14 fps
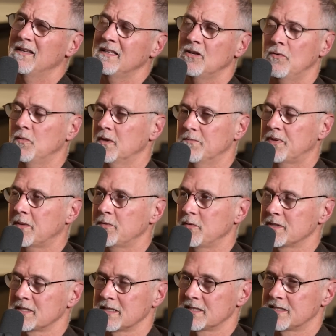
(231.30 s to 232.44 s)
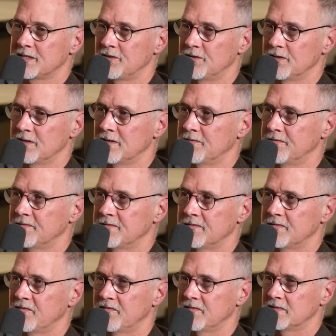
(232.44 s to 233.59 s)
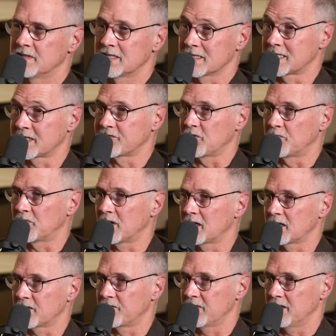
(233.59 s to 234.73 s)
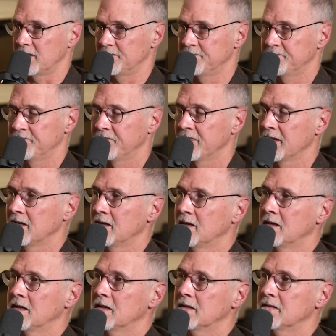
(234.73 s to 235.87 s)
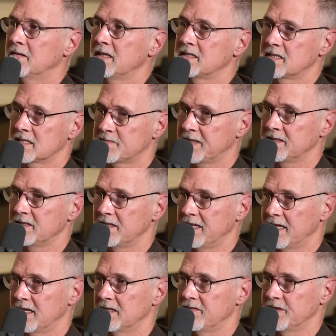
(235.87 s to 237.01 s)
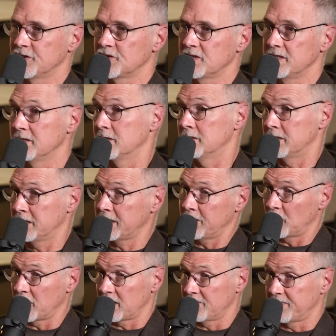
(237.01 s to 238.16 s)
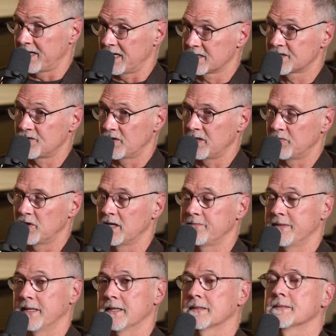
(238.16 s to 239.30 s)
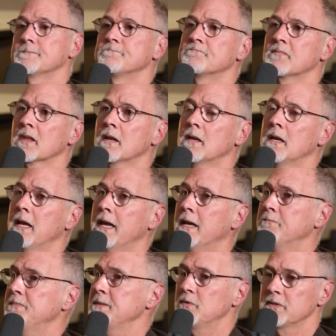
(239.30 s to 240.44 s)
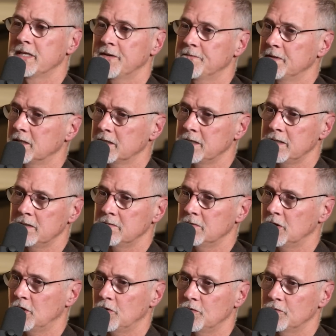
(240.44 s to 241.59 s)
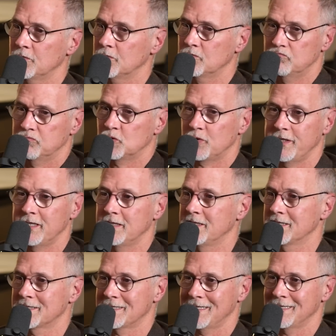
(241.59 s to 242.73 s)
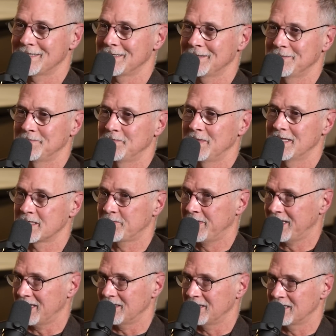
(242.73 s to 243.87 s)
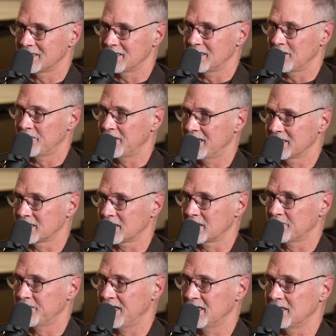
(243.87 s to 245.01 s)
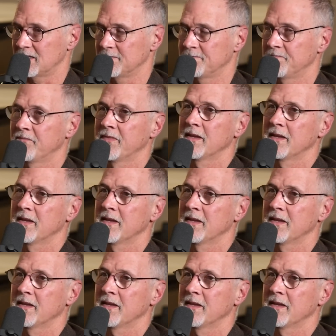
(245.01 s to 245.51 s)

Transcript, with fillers: What probably wasn't considered a successful product for them. They suspended that eventually, and then they brought it back. Sony brought it back. And people definitely, treated this as a pet, as a companion.